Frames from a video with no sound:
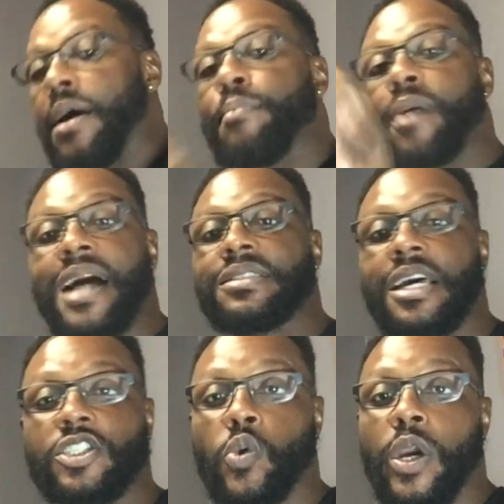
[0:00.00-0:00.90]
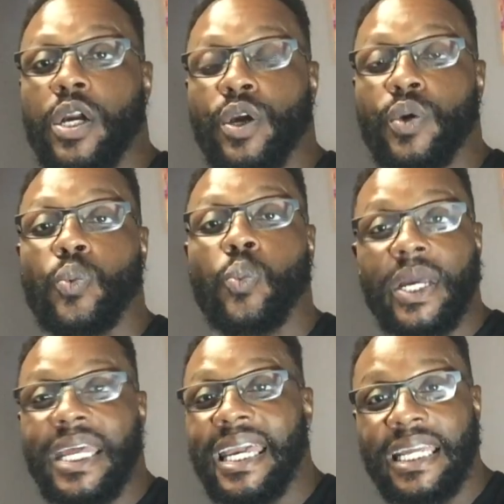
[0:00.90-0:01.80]
process quicker
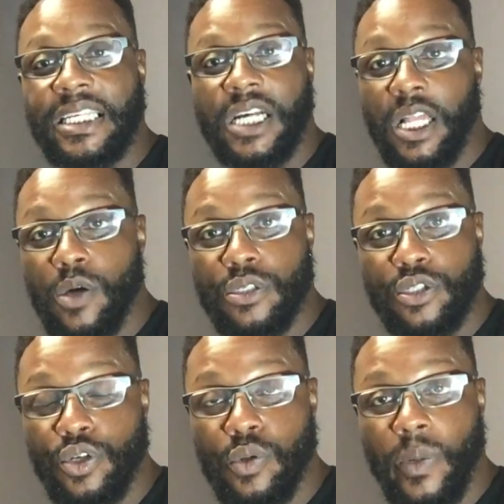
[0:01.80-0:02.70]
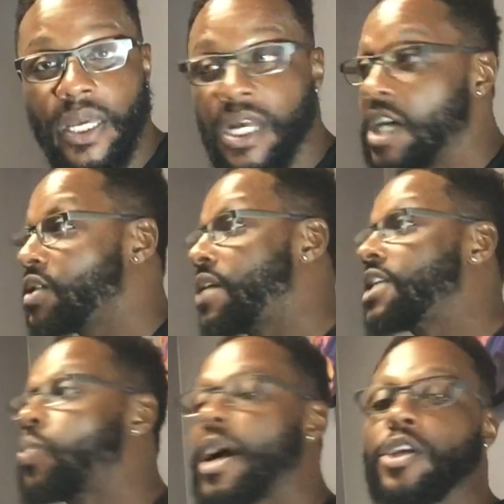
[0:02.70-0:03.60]
when heat is closer to it. So
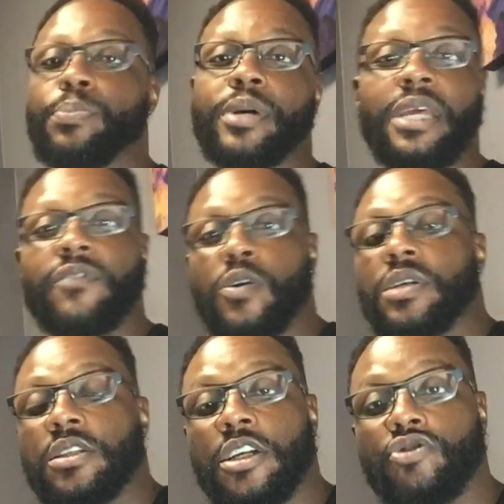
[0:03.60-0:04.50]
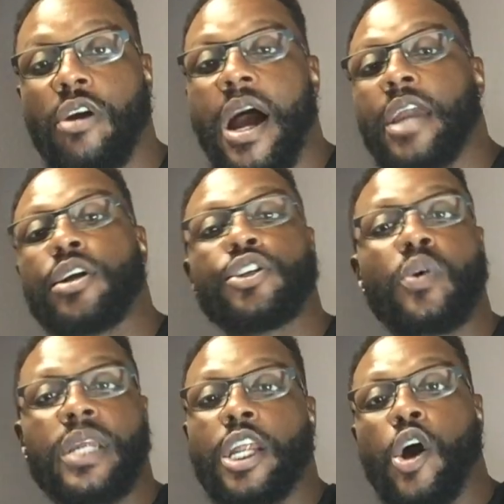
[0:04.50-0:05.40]
that's why you're putting folks under the dryer and
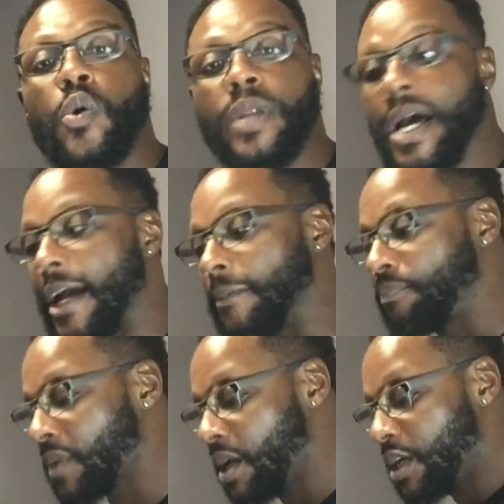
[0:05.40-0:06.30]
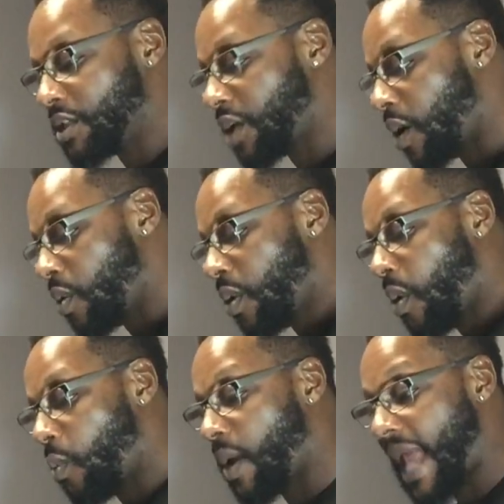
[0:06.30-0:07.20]
doing that whole nine. So
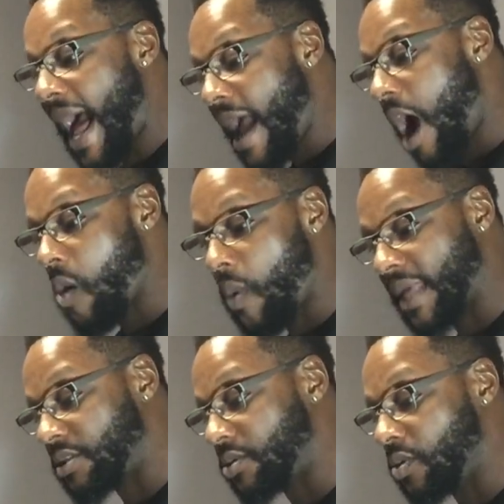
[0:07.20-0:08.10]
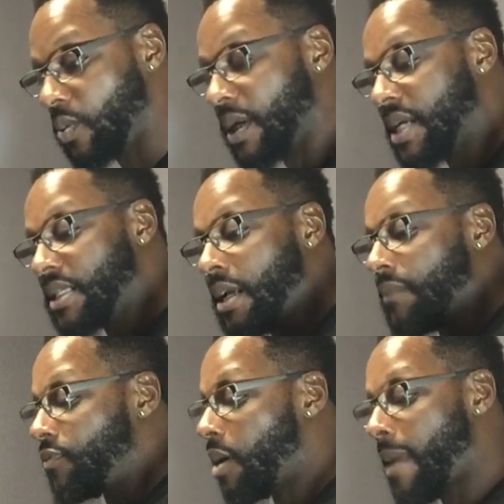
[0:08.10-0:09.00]
what I always do was,
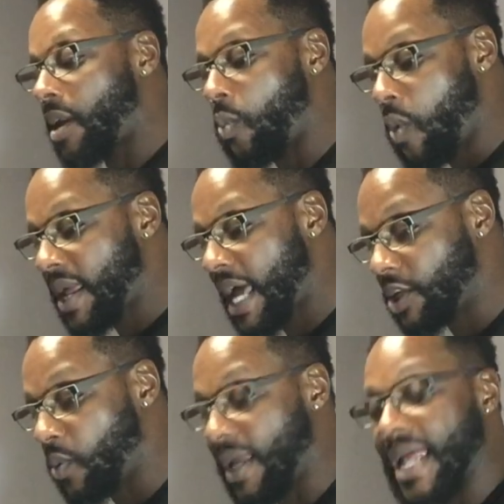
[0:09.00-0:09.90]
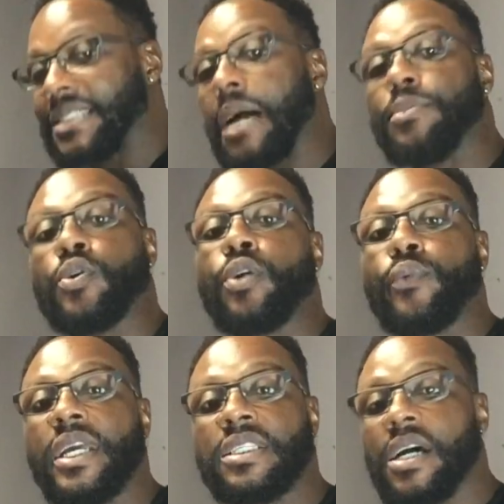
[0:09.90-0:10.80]
no matter what I do, unless I'm doing a
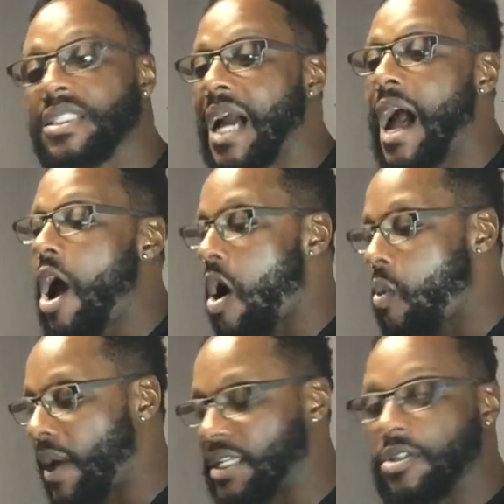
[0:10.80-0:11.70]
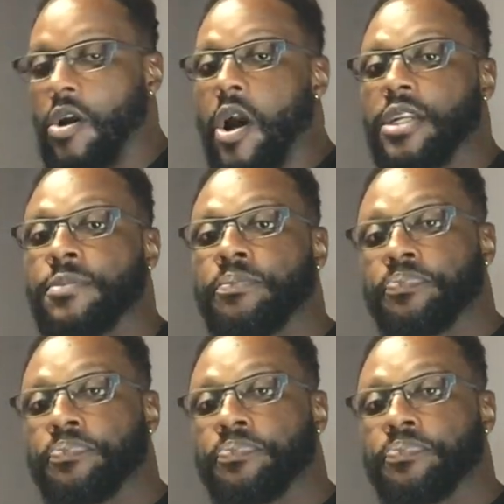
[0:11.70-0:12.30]
retouch, I always start